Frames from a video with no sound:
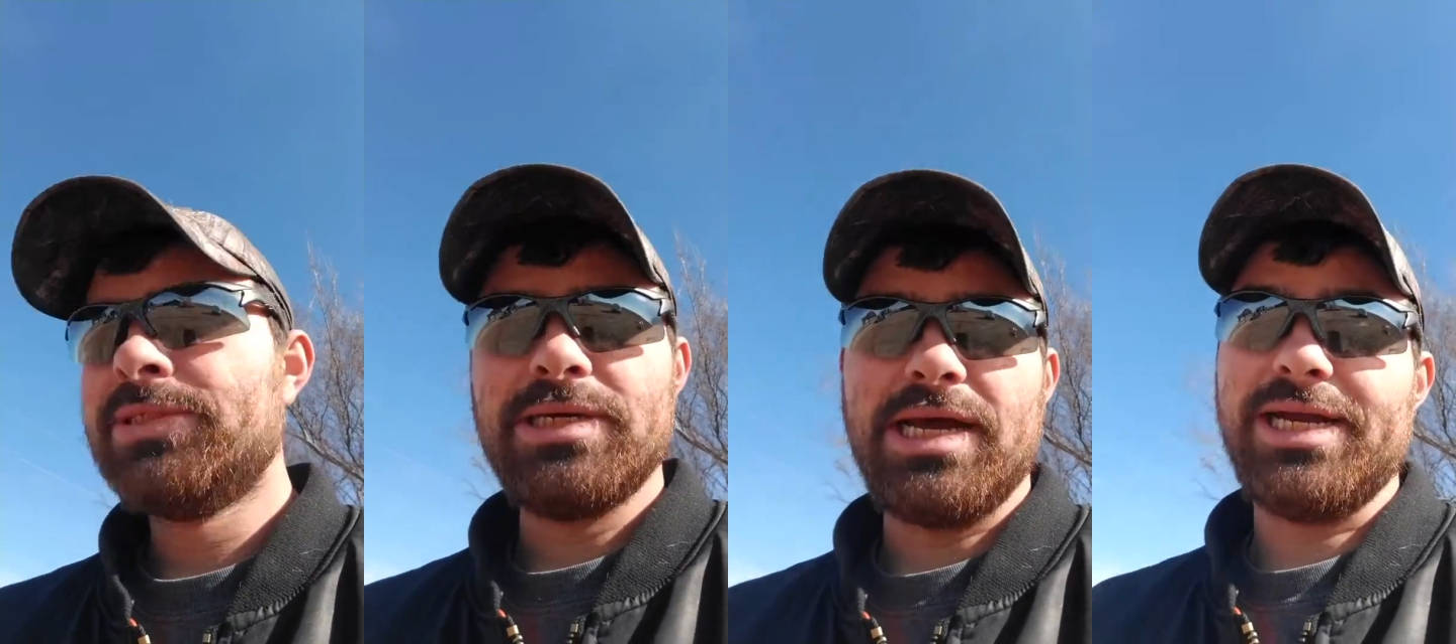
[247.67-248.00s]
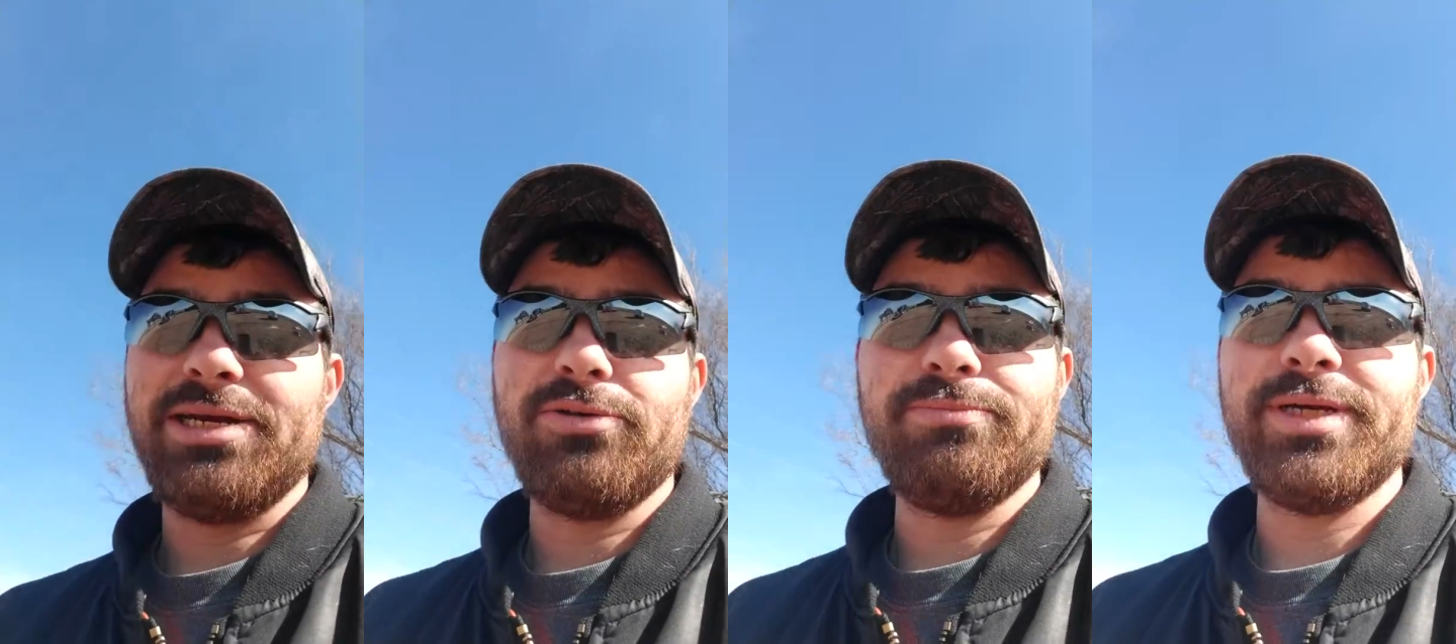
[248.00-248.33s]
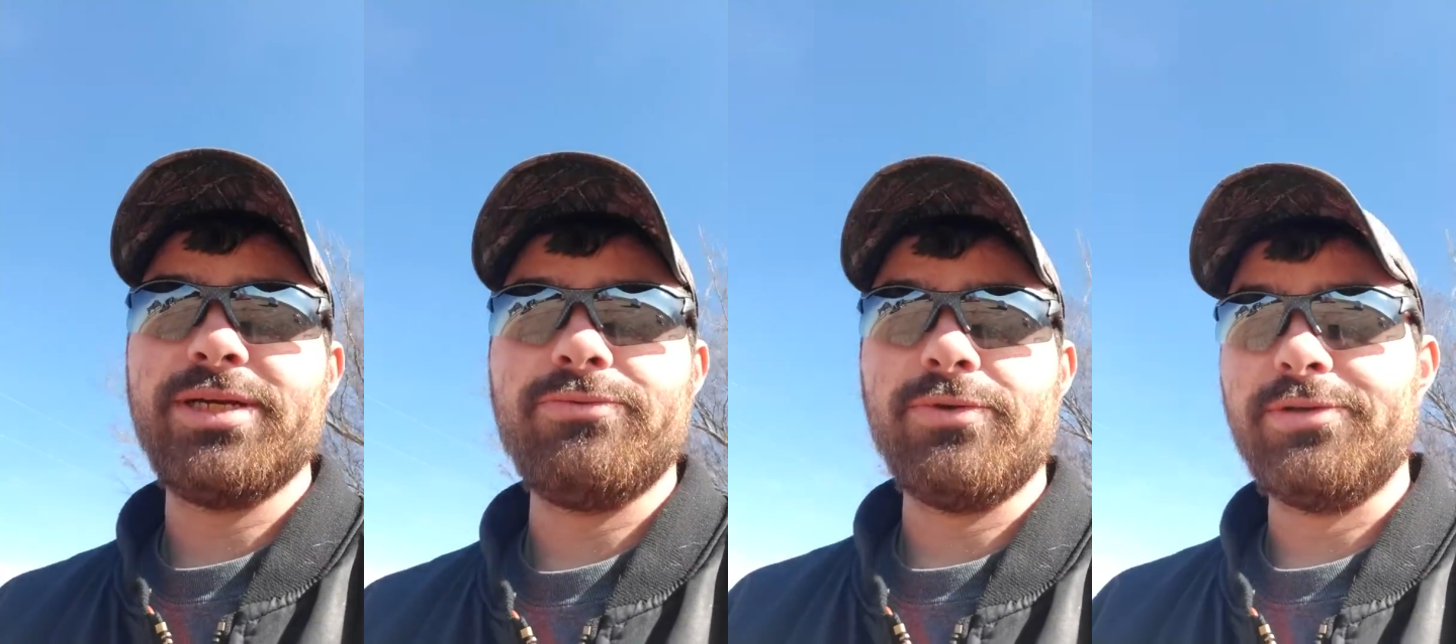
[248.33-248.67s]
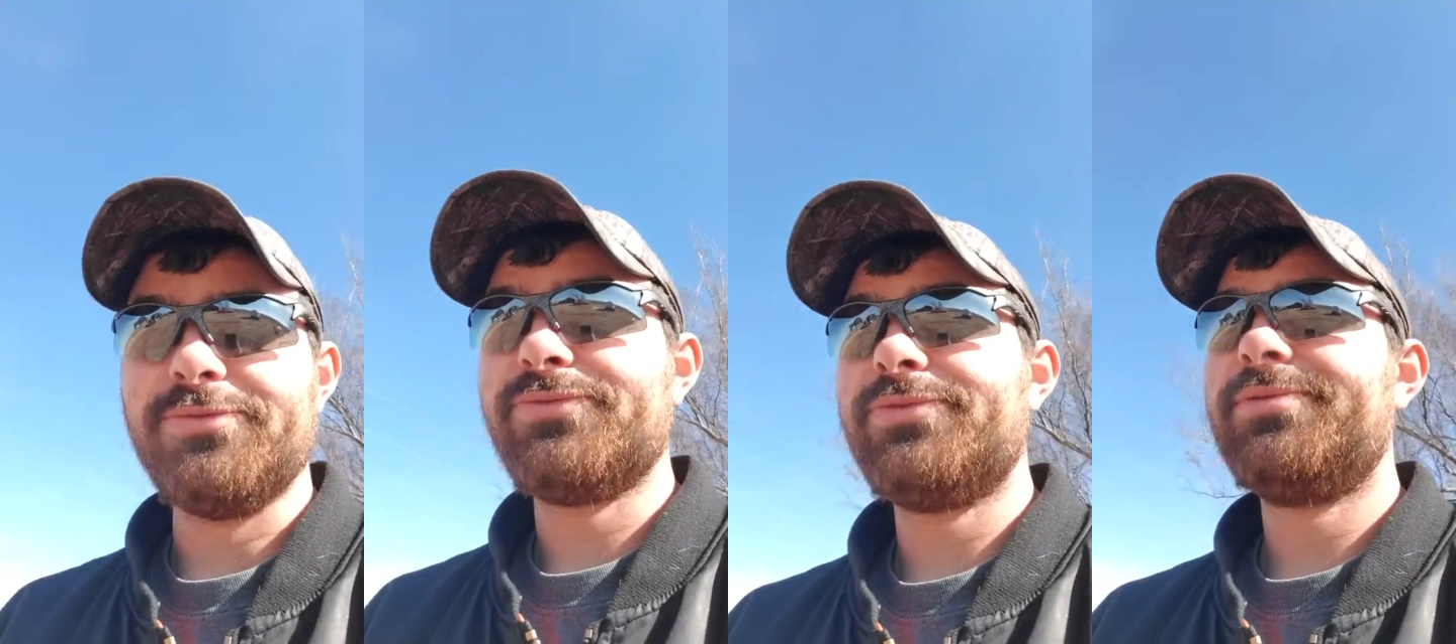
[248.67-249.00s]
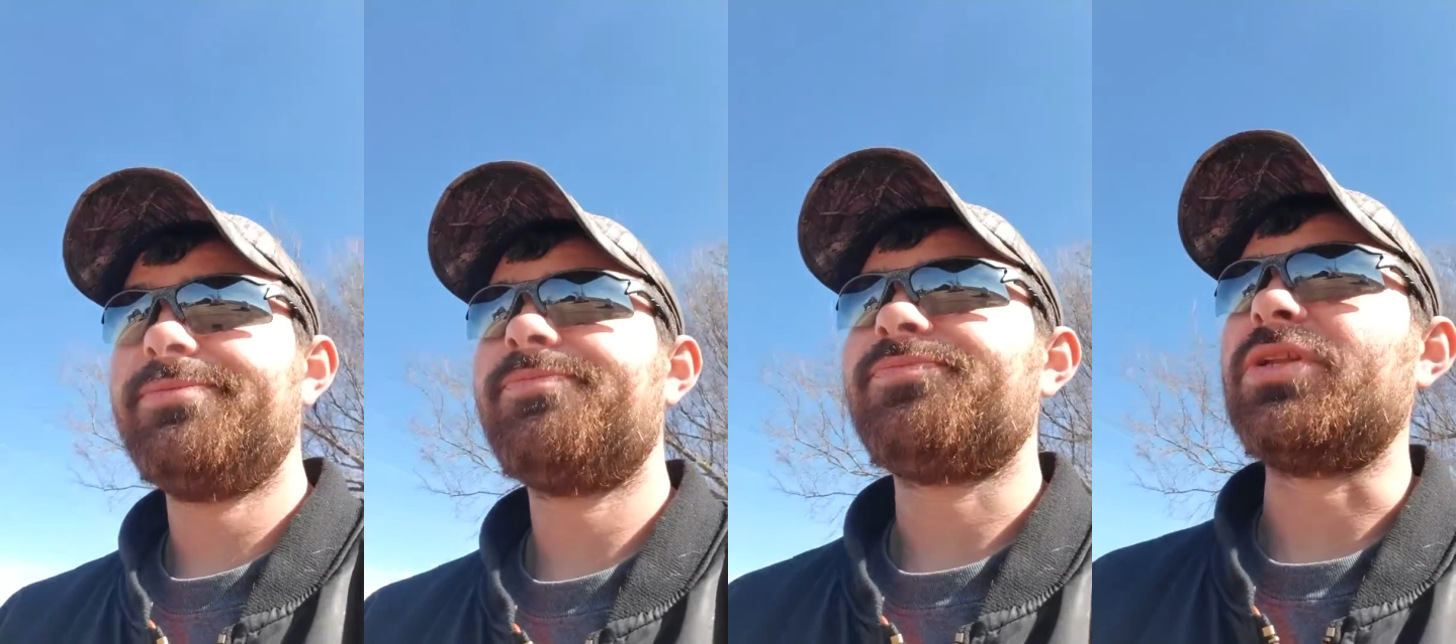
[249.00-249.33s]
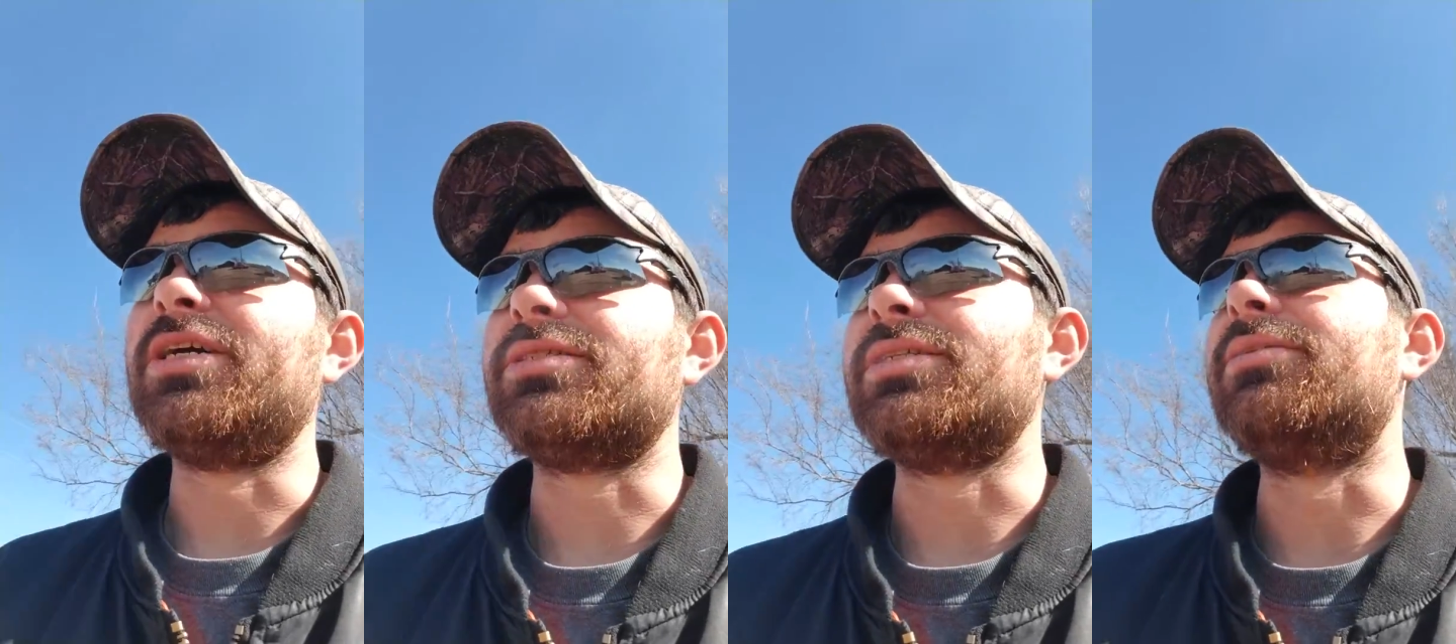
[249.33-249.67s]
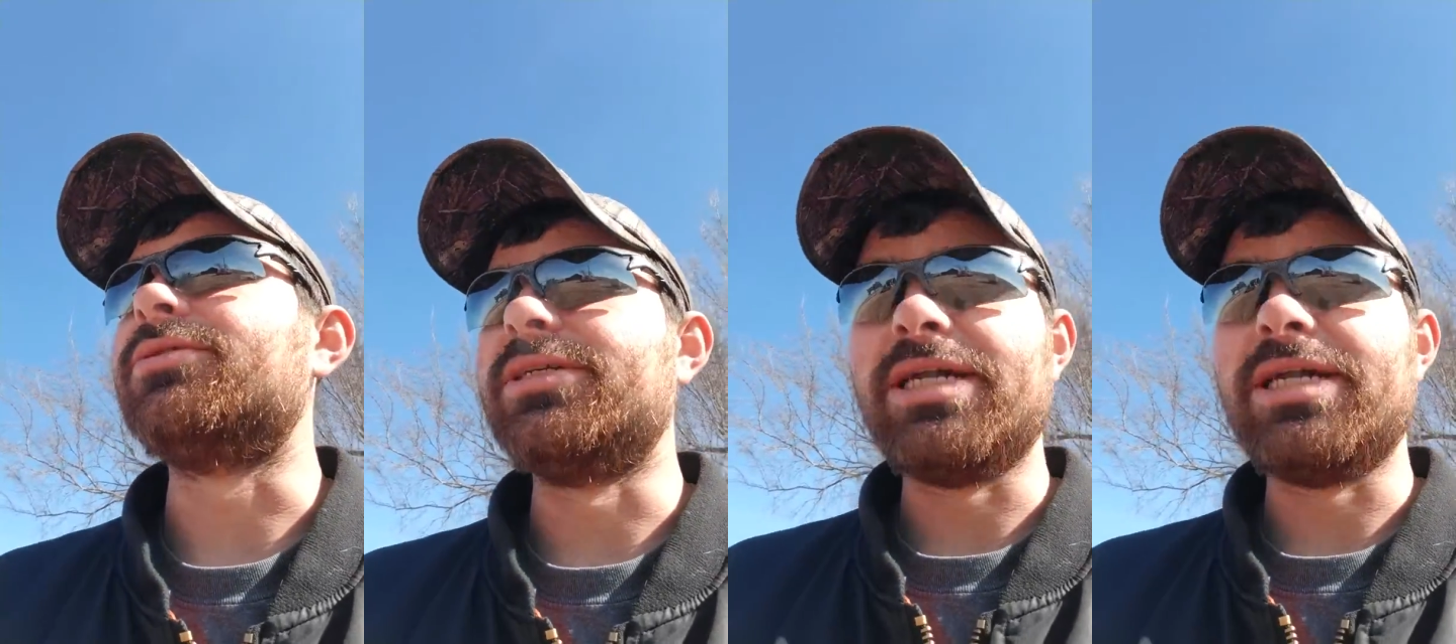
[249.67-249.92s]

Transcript: ain't no mid-roof. That's the only